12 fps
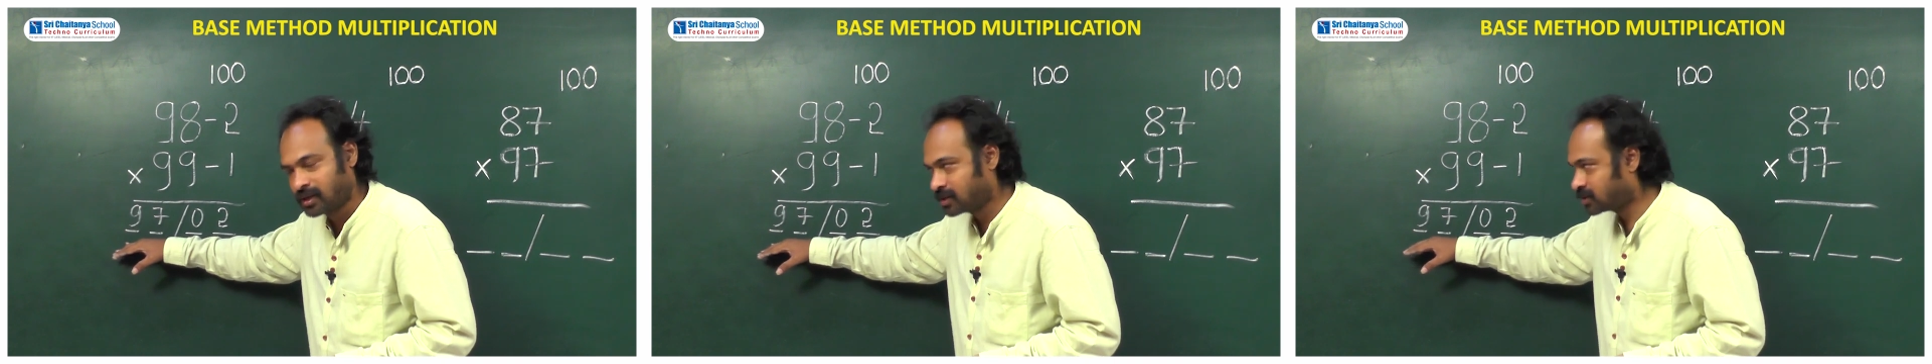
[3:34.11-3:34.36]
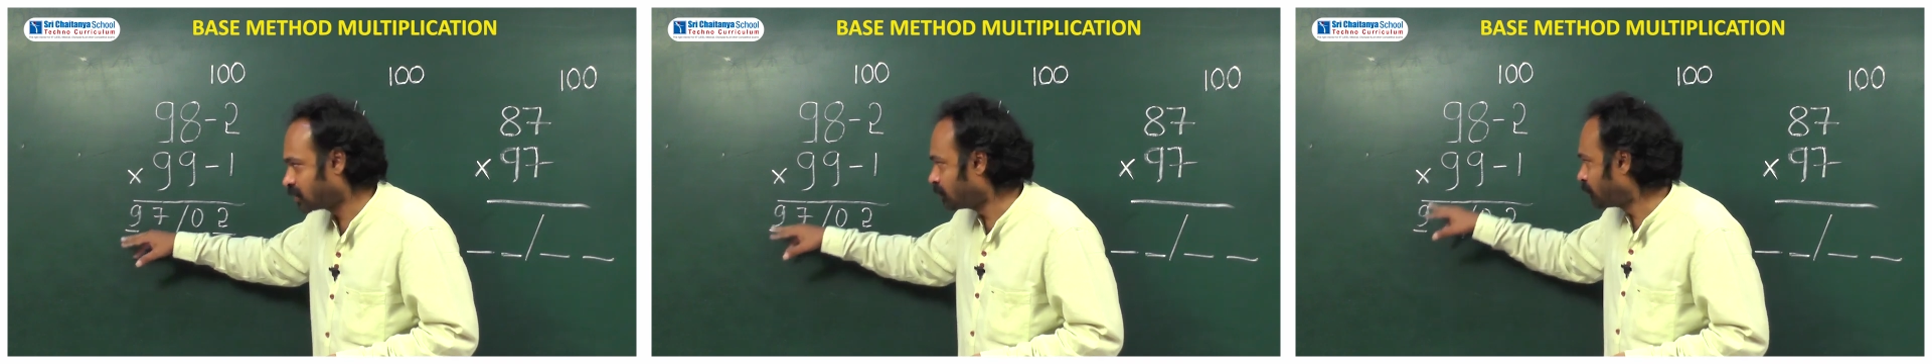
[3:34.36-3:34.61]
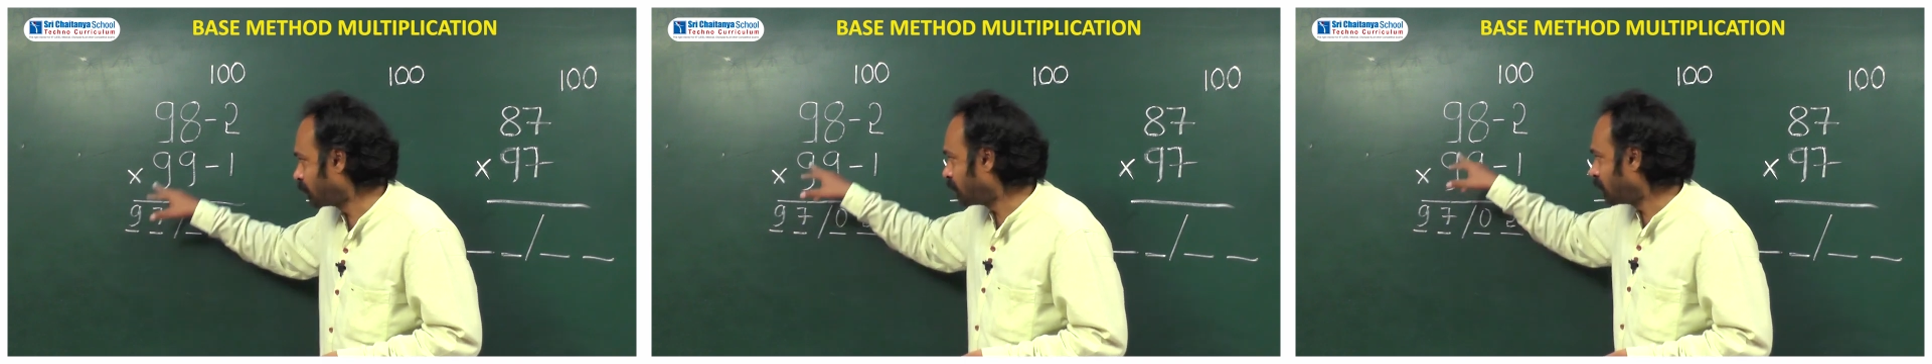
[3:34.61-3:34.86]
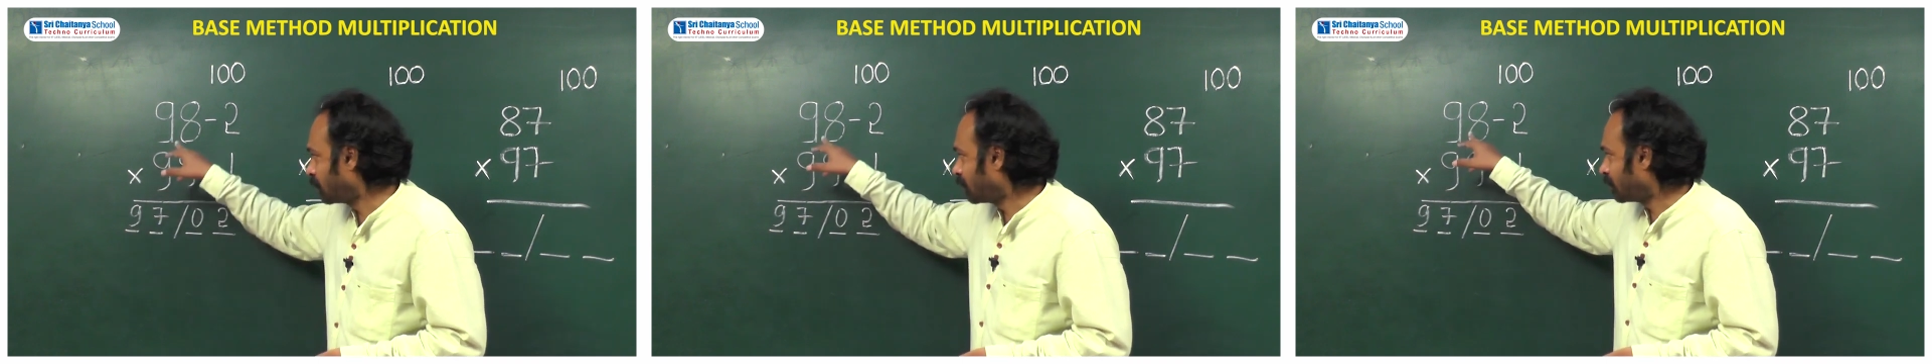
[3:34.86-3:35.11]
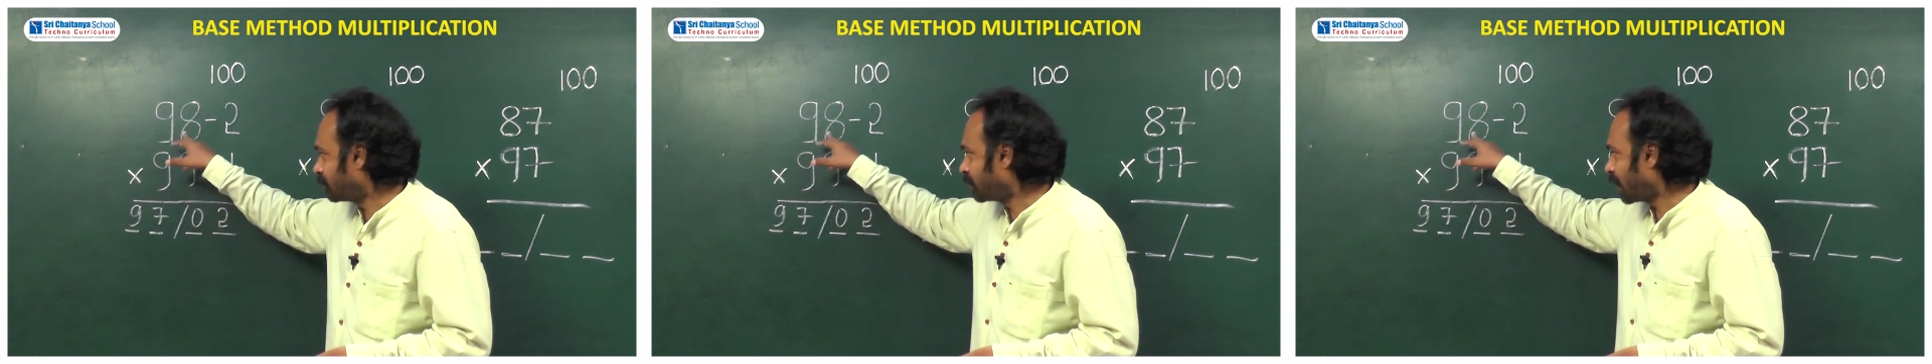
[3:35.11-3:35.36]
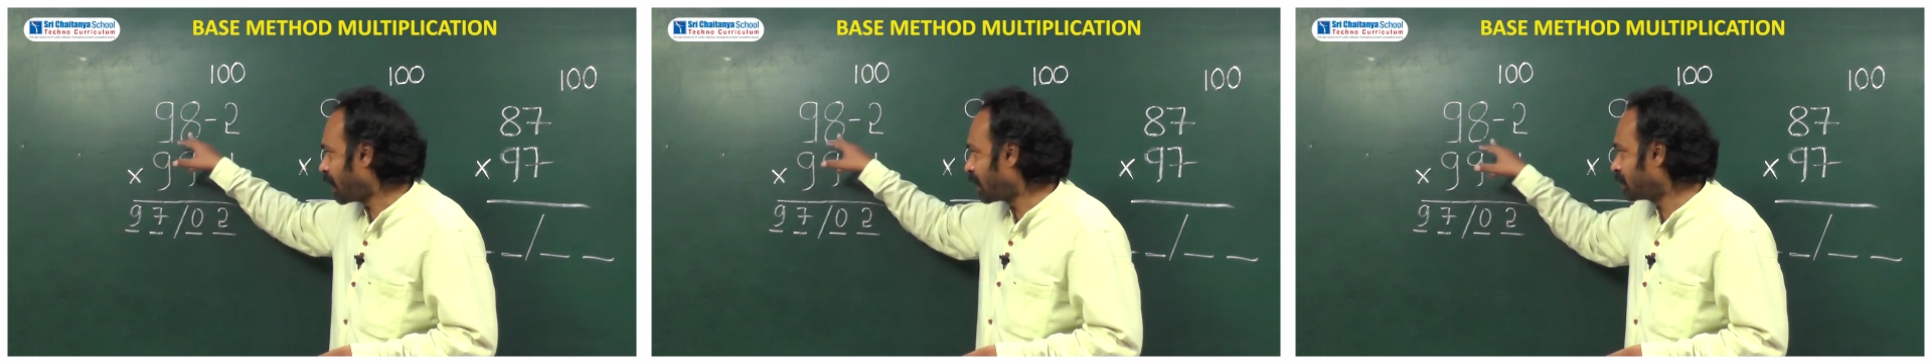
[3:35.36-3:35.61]
Simple
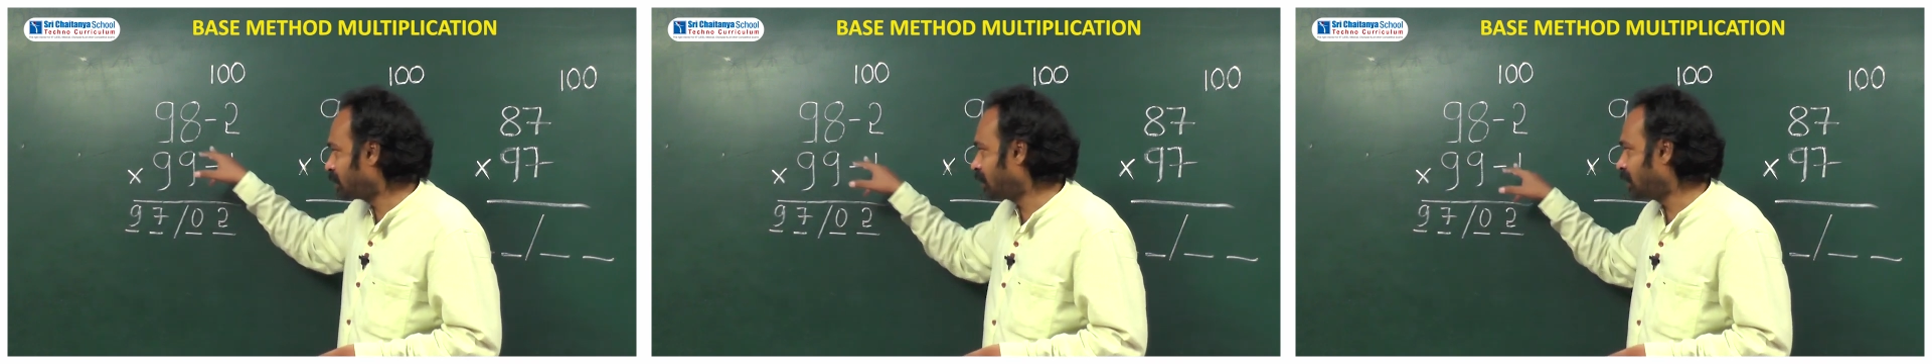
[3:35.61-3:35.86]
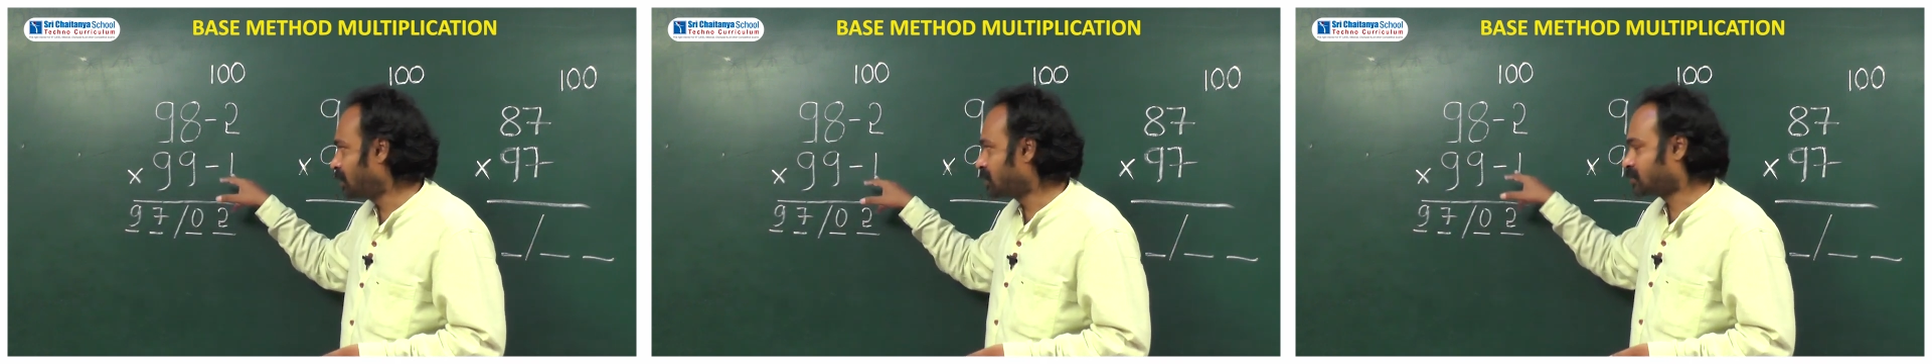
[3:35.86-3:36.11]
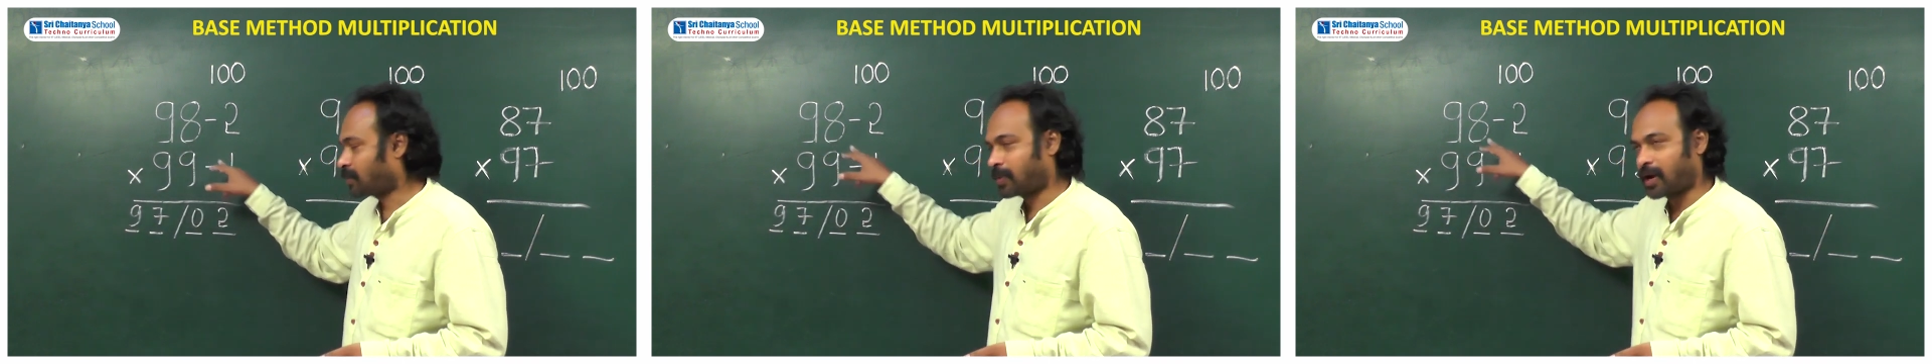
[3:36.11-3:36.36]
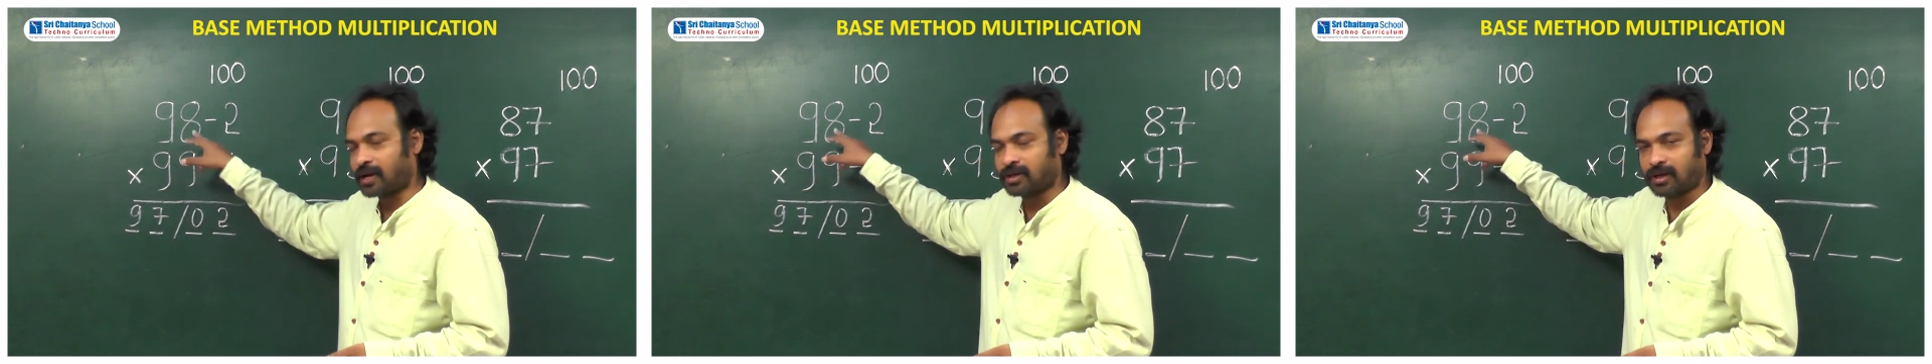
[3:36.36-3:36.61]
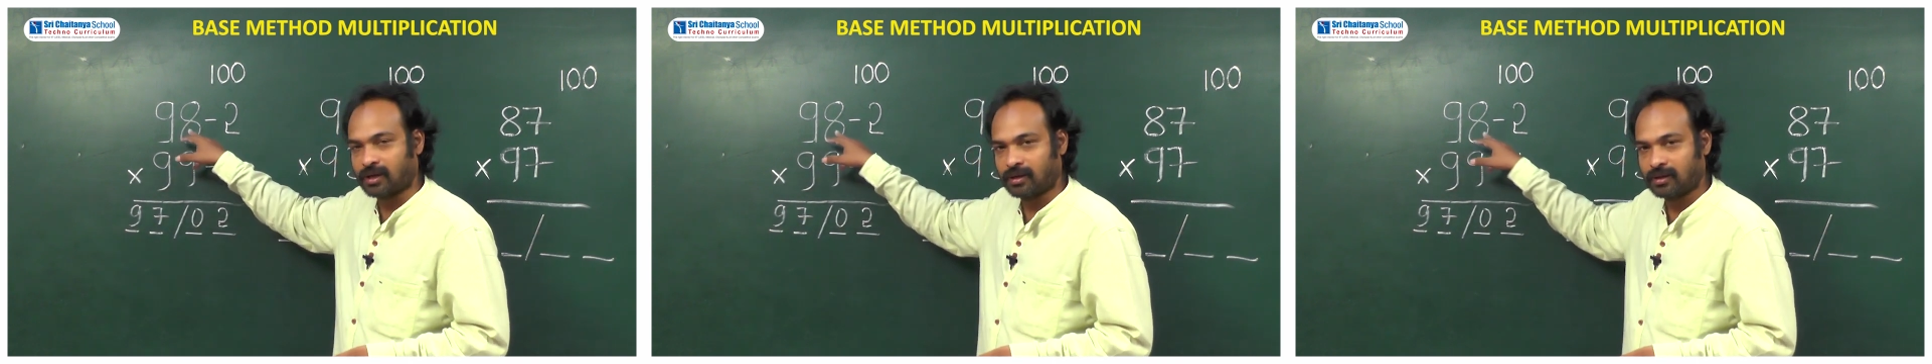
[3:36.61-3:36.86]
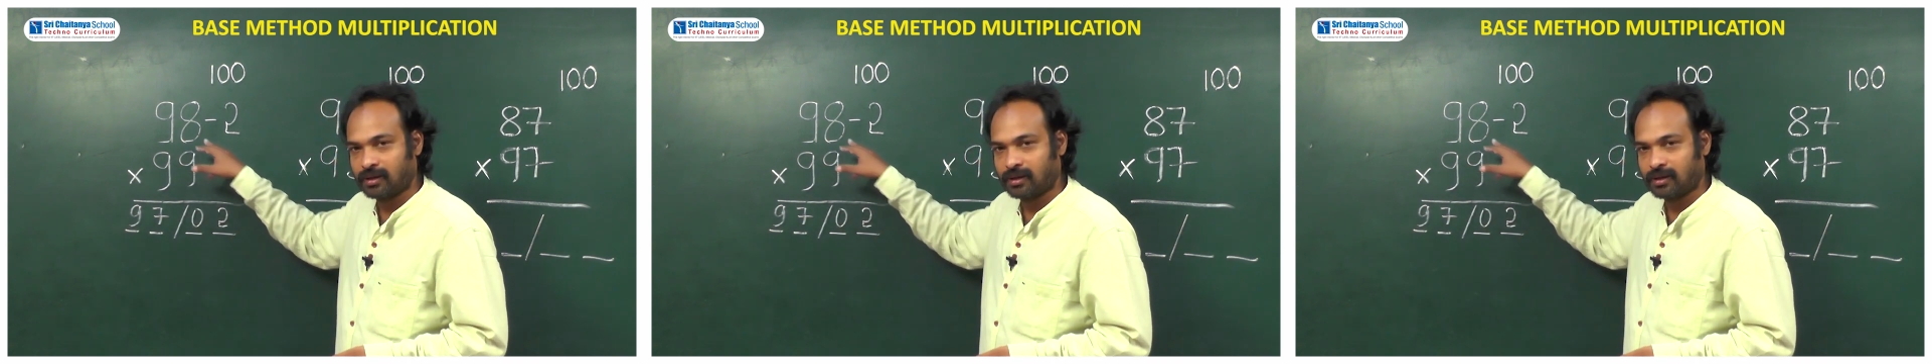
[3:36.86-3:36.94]
diagonal subtraction.